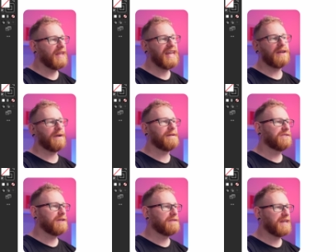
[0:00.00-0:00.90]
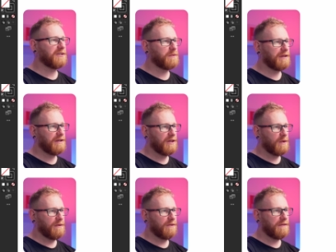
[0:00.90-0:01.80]
Anyway, so the next one,
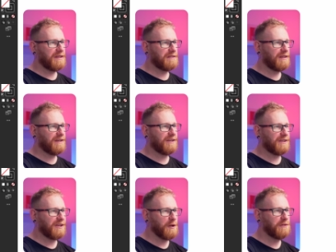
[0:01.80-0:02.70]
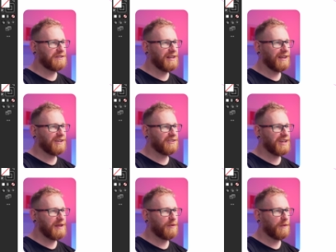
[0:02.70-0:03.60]
we've got this ghosty-like
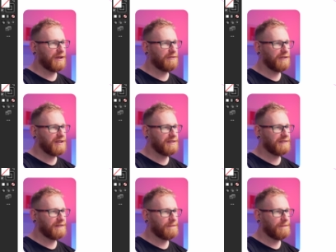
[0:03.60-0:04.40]
shape or whatever it is,